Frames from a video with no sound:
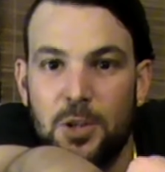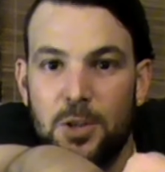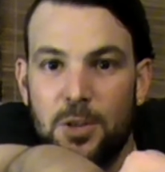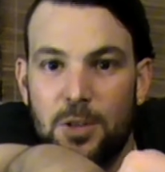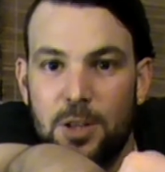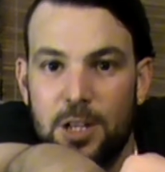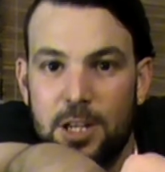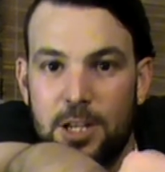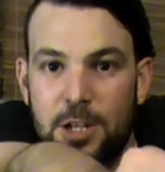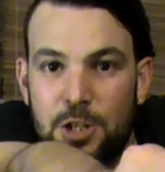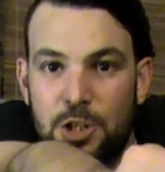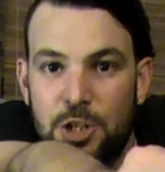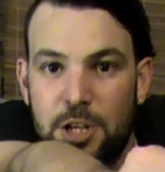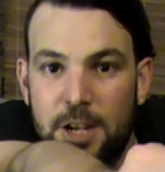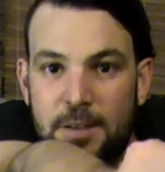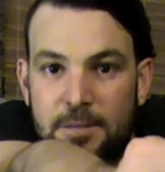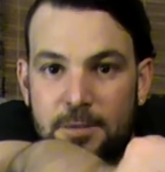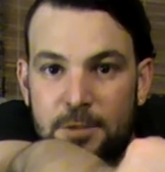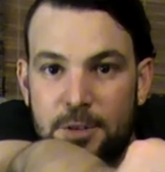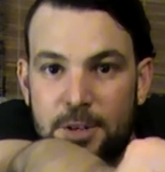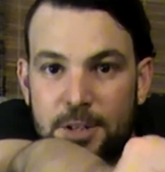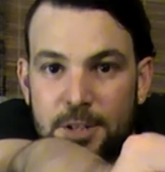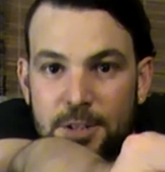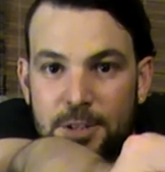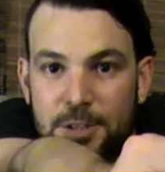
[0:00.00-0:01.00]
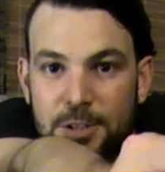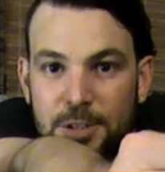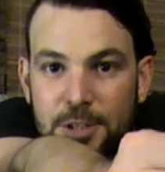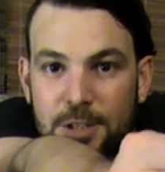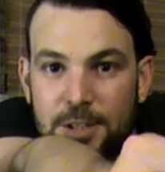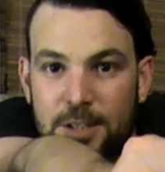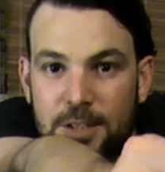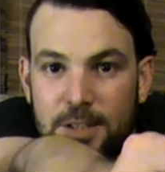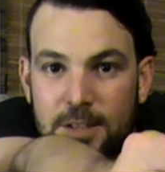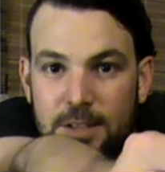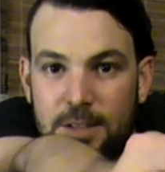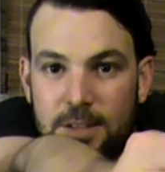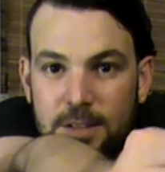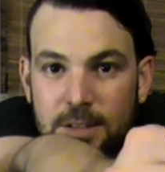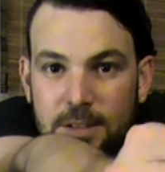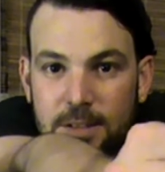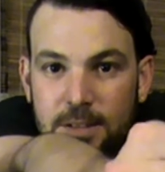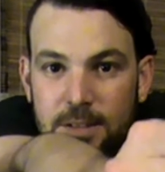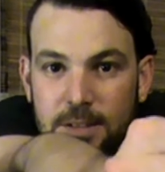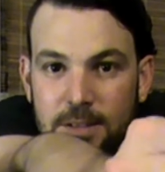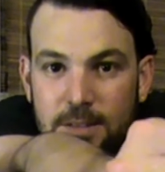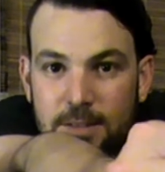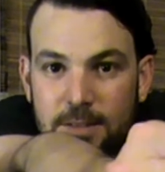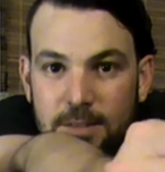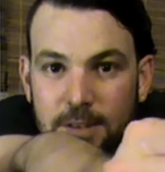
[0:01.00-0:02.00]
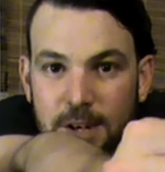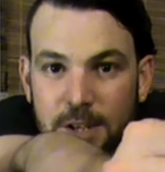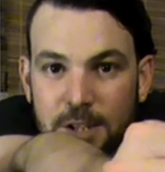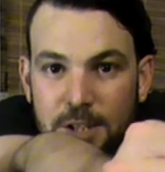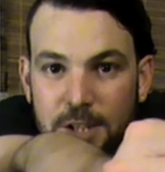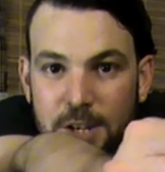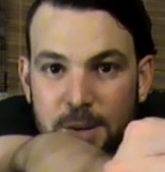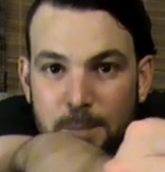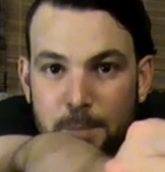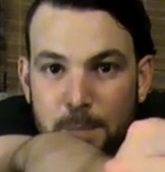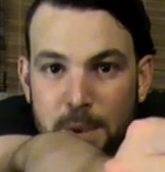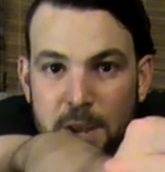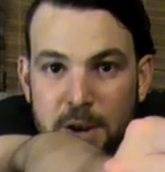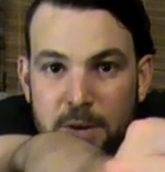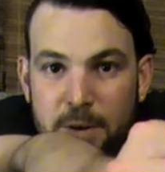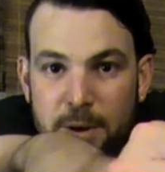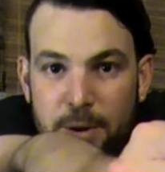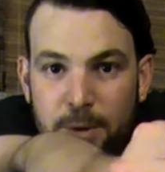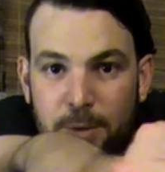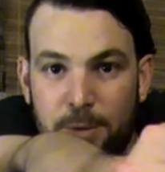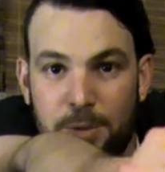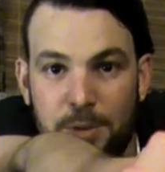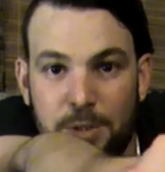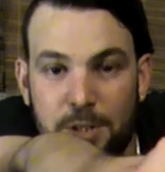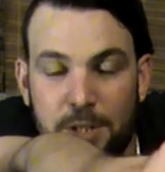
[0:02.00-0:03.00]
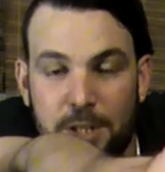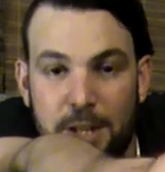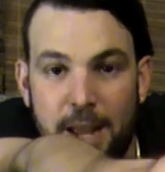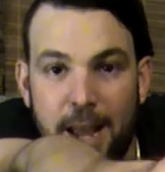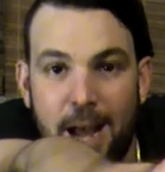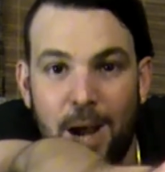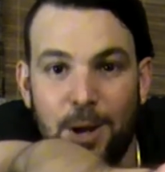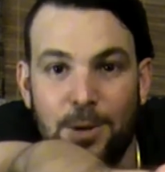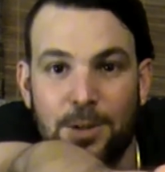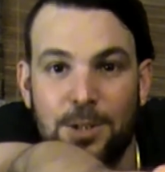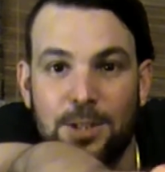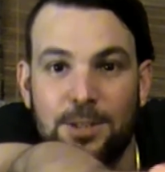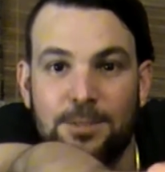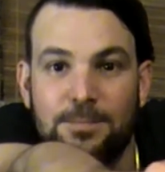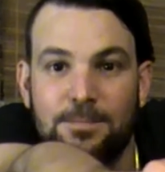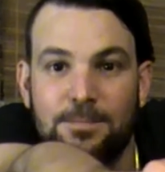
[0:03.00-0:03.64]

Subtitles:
the Jeffries Russian Imperial Stout.